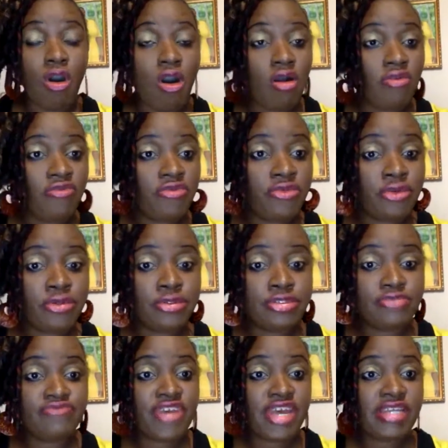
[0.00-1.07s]
all
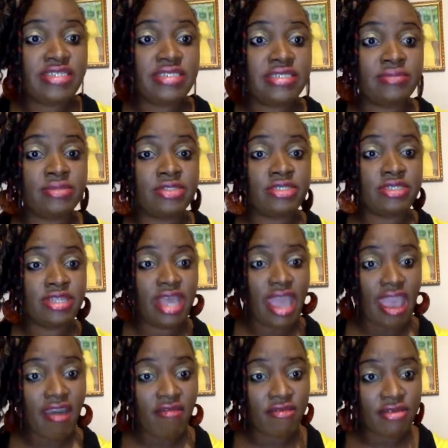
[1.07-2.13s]
fruit, vegetables, and
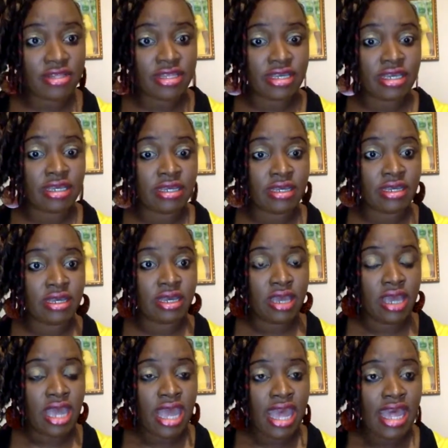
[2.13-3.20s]
everything,
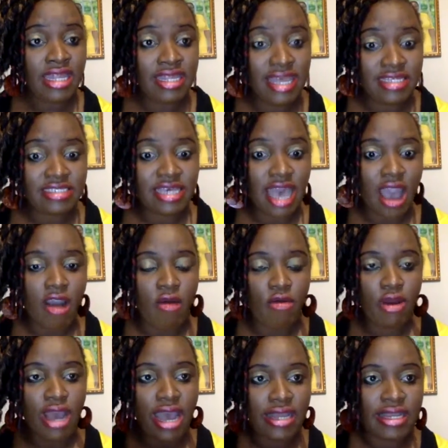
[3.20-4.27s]
and that's
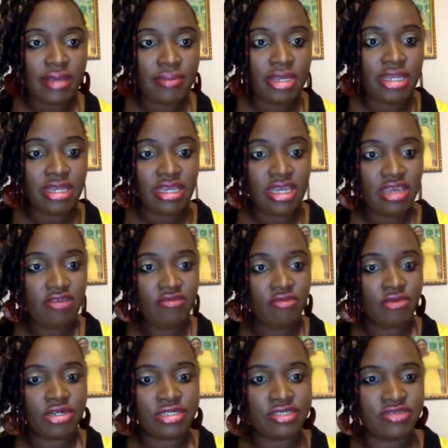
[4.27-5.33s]
how Adam and Eve
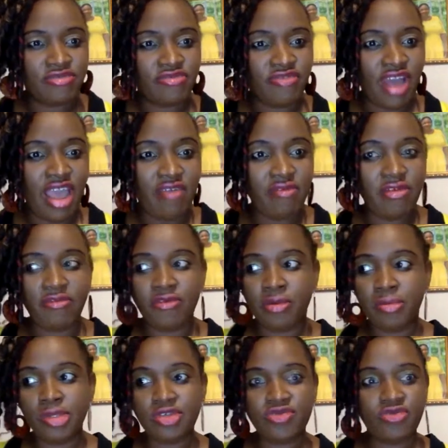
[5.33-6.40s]
were surviving
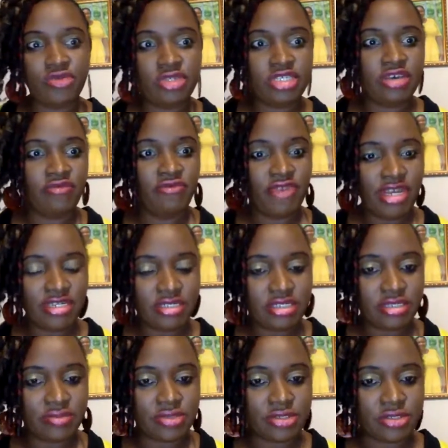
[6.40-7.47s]
from those fruits and
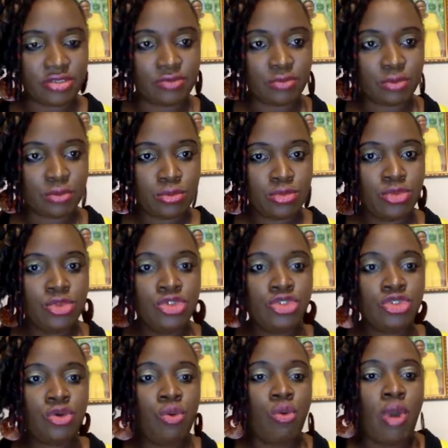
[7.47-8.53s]
vegetables.
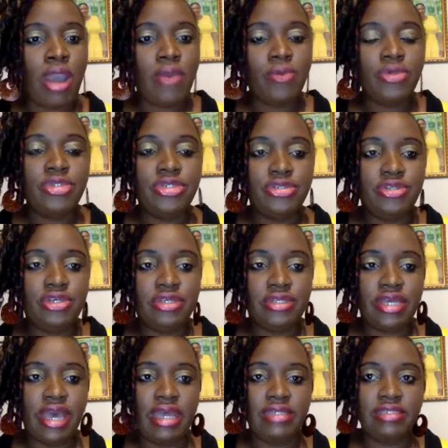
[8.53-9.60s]
So why would you think
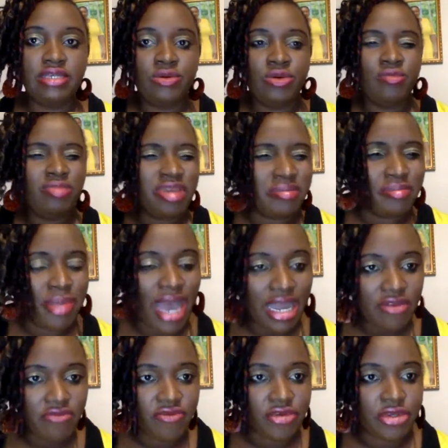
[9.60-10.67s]
that it will be
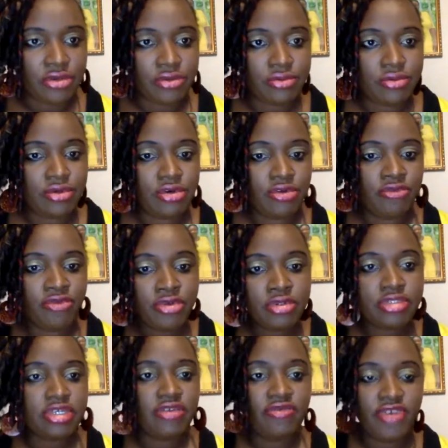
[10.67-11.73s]
bad for you?
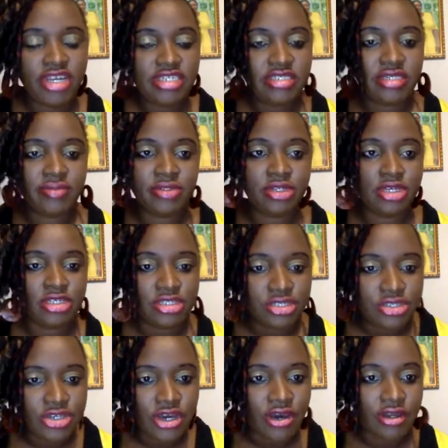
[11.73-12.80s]
Fruit and vegetable is
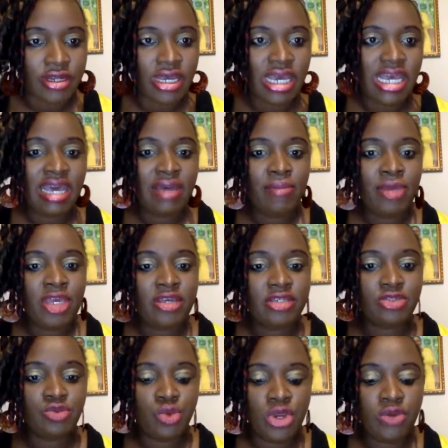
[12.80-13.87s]
good
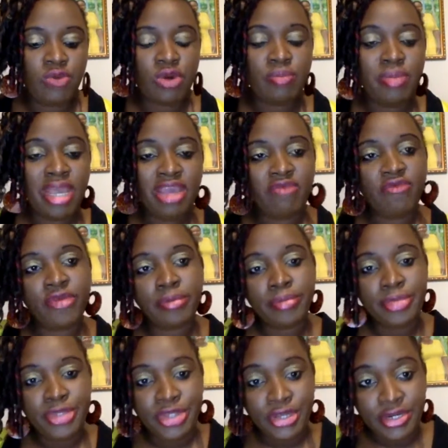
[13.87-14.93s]
because we were made
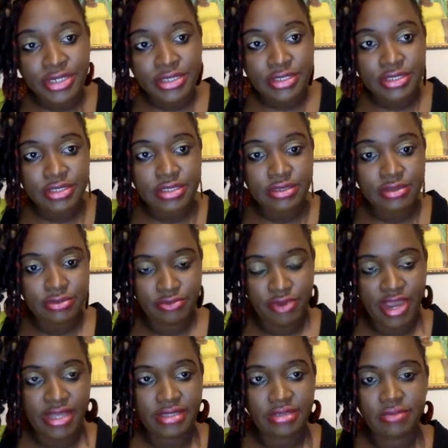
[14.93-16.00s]
from dust,
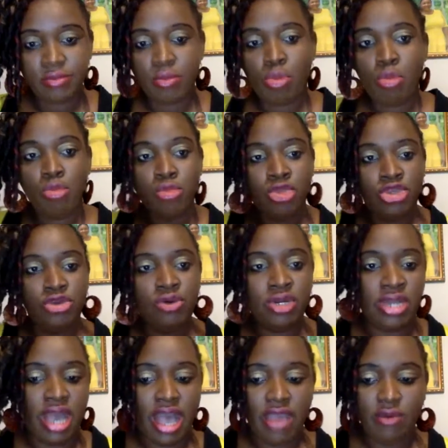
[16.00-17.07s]
right? You
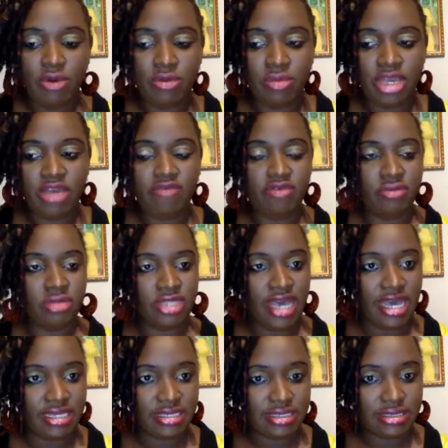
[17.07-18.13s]
and I were made from
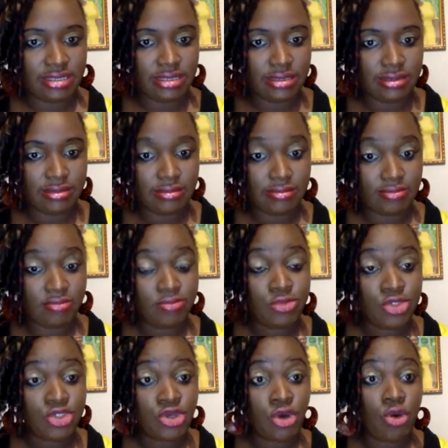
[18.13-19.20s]
dust.
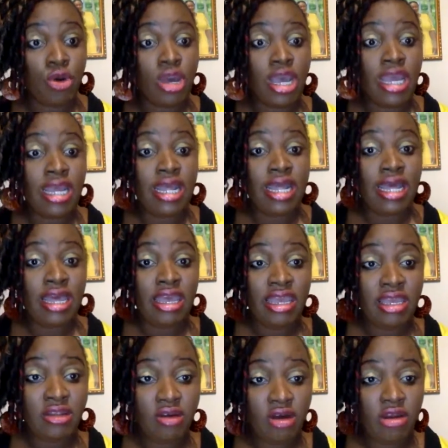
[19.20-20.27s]
So
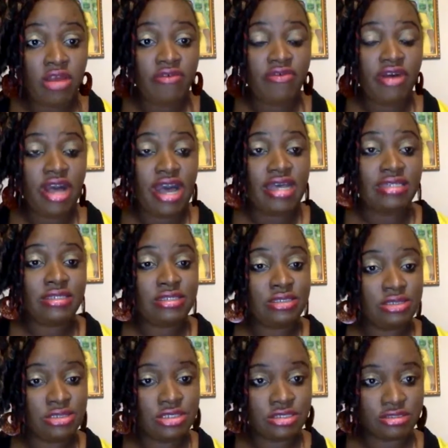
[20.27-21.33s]
in order for us
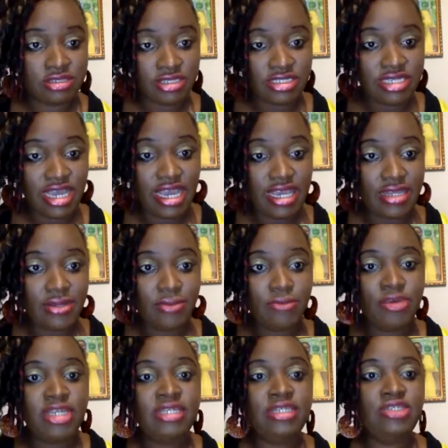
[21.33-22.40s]
to sustain,
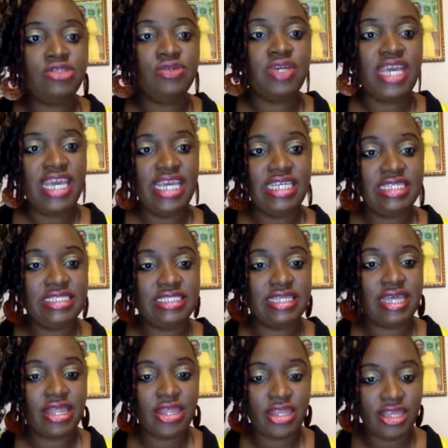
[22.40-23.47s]
we need to eat
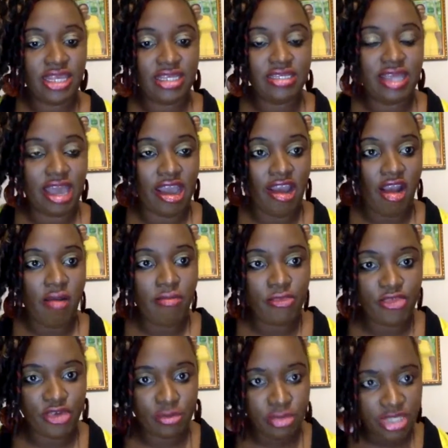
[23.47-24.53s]
the things that come
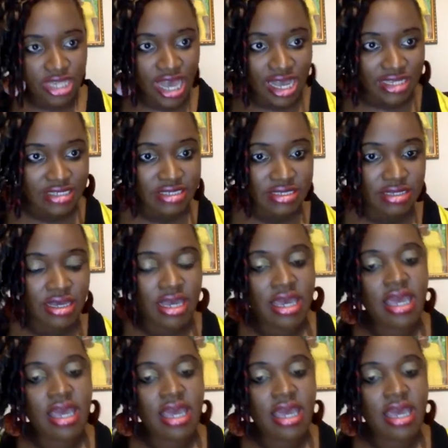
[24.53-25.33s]
from dust.